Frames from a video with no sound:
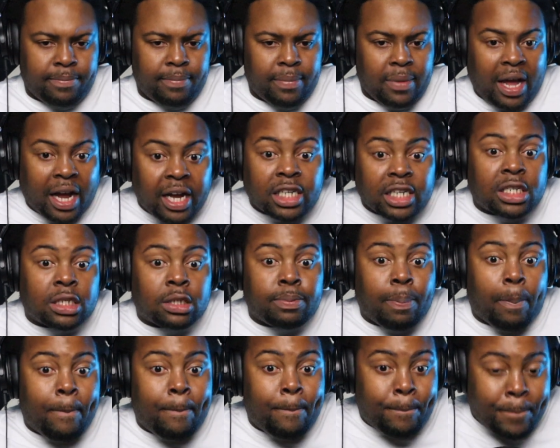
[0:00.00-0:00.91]

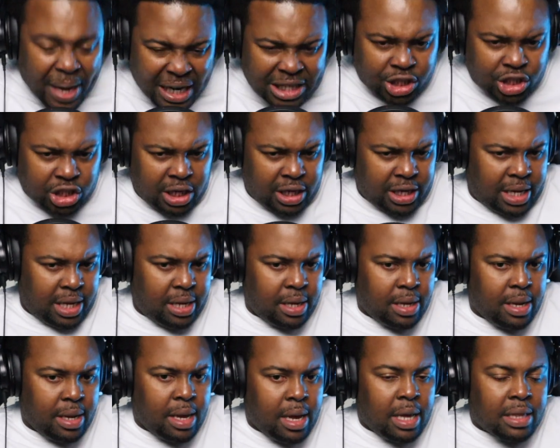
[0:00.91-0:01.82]
especially
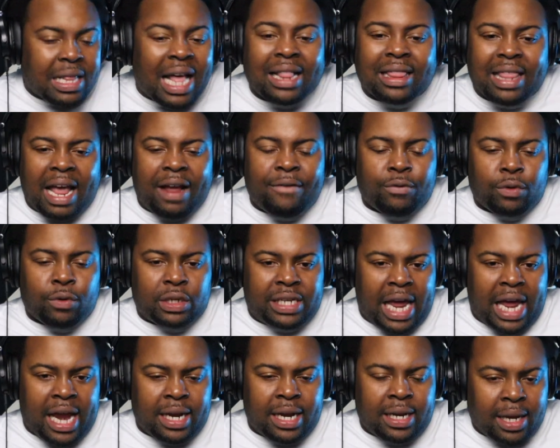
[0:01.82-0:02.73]
that they've
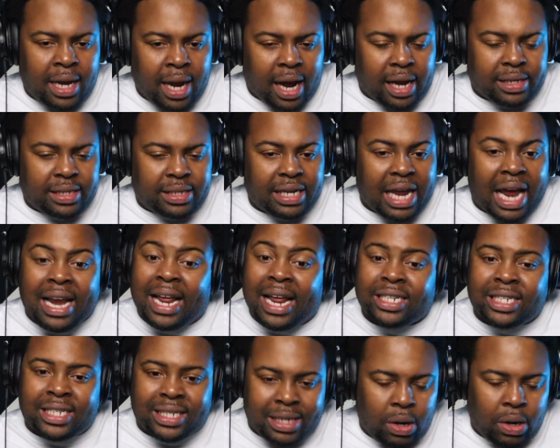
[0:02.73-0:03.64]
retained Gus and they
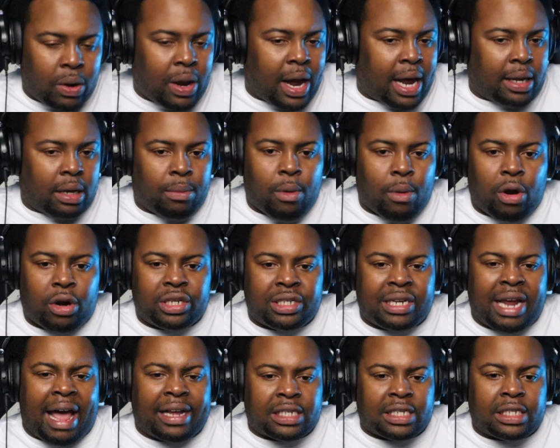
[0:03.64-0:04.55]
still got Lamar
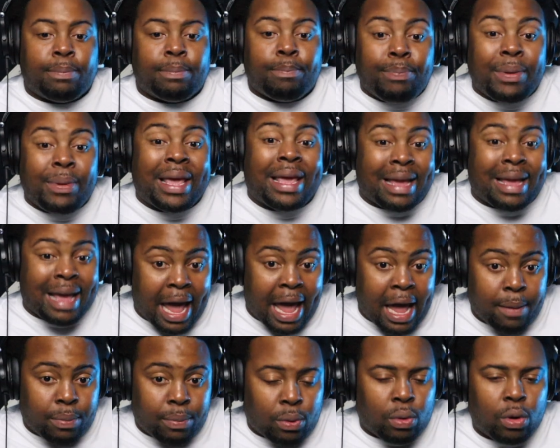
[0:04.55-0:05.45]
Jackson being
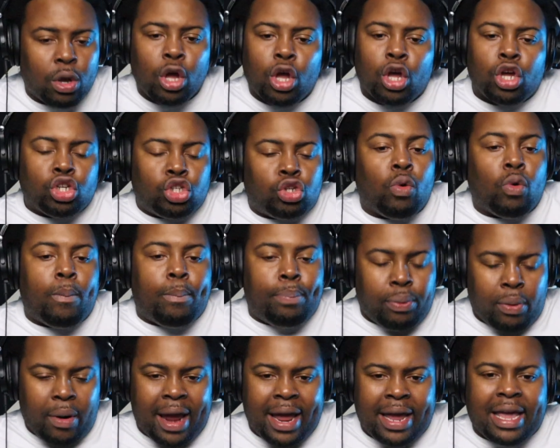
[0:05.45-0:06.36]
able to
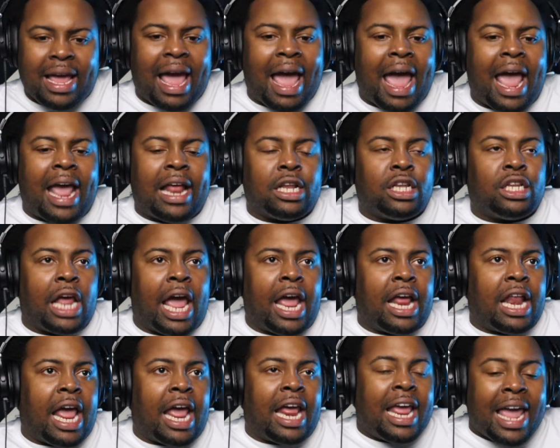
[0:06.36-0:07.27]
break and,
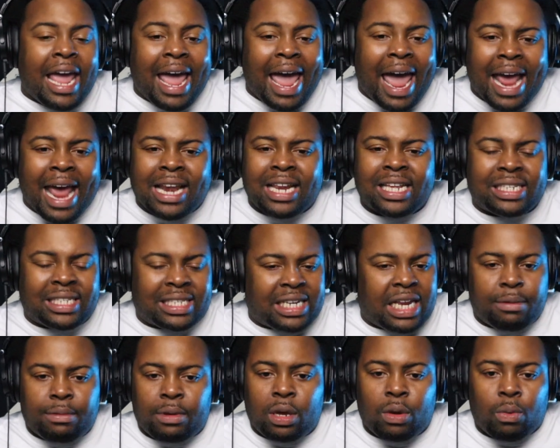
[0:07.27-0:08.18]
and, and hit any
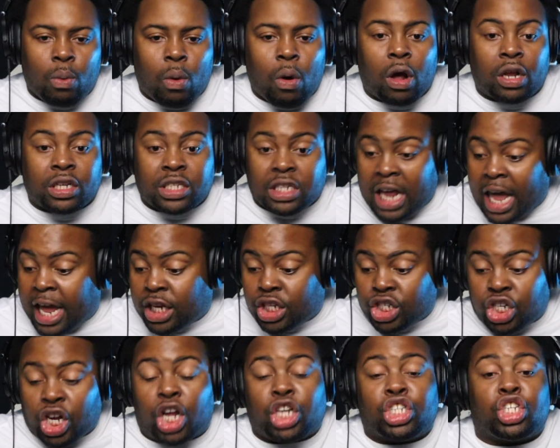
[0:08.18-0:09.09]
scene he wants and
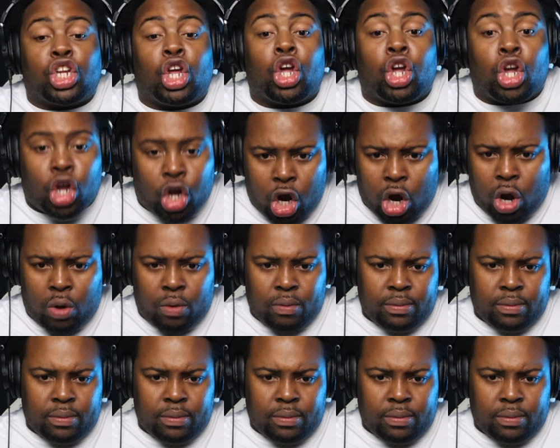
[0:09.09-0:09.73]
just go.